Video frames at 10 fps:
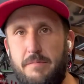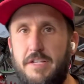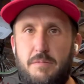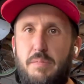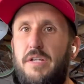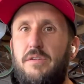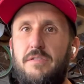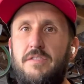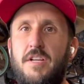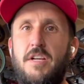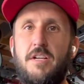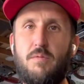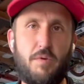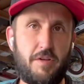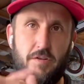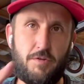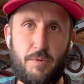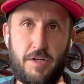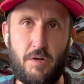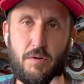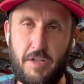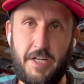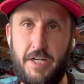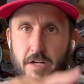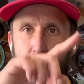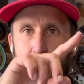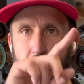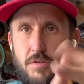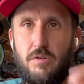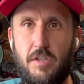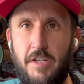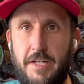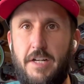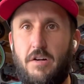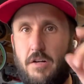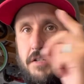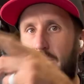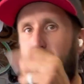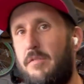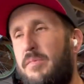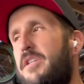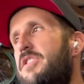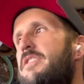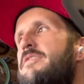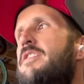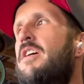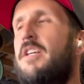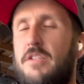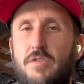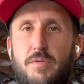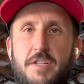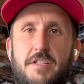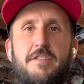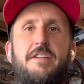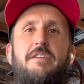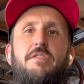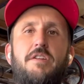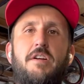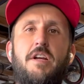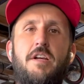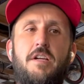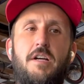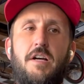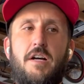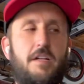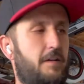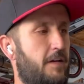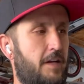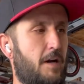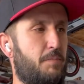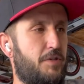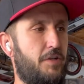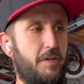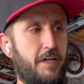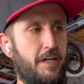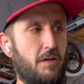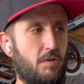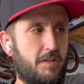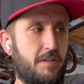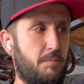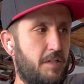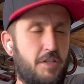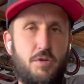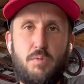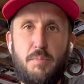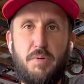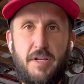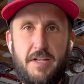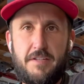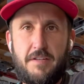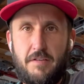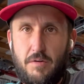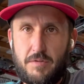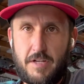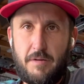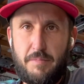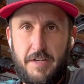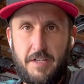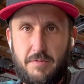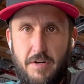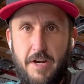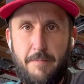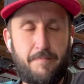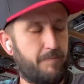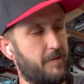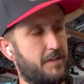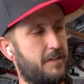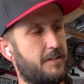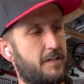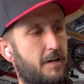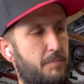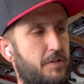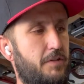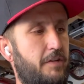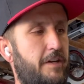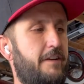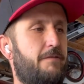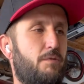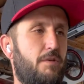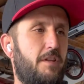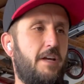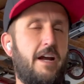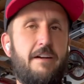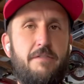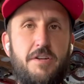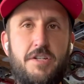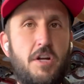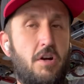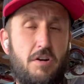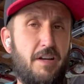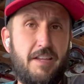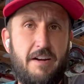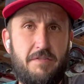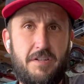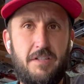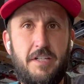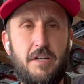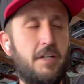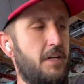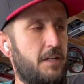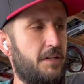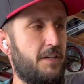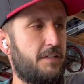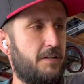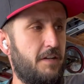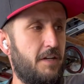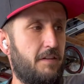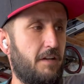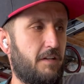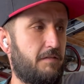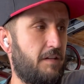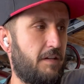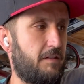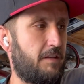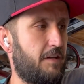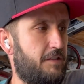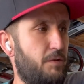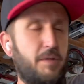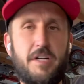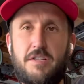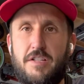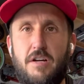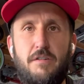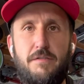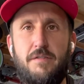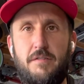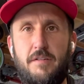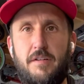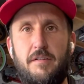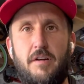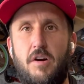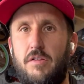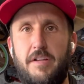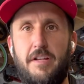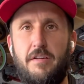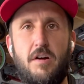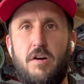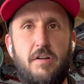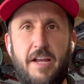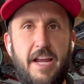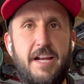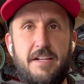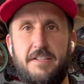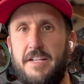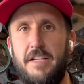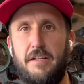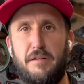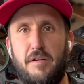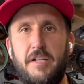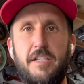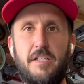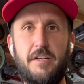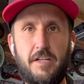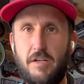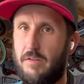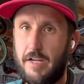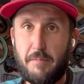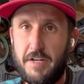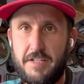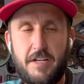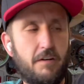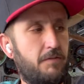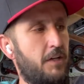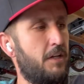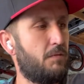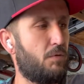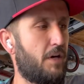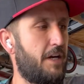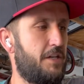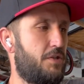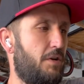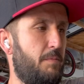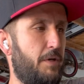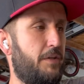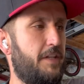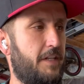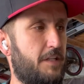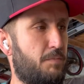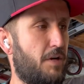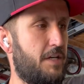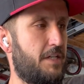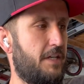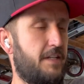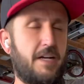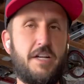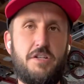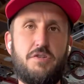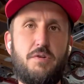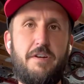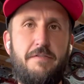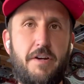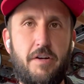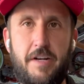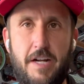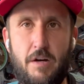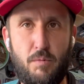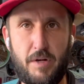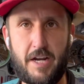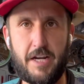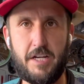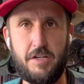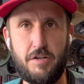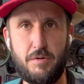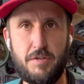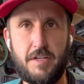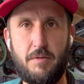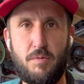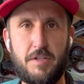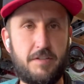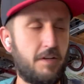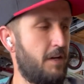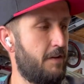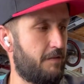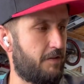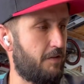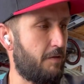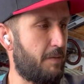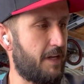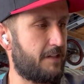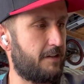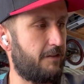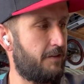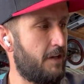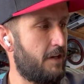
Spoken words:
these builds, whether it's window cleaning or solar cleaning, are Tucker brushes. So this is never an opportunity or something to replace those companies, right? This is an opportunity for the average, or not the average cleaner, just the do-it-yourself, all hands in cleaner, you know, like myself, where I enjoy building these projects. I enjoy figuring out what I can use and what's to the best of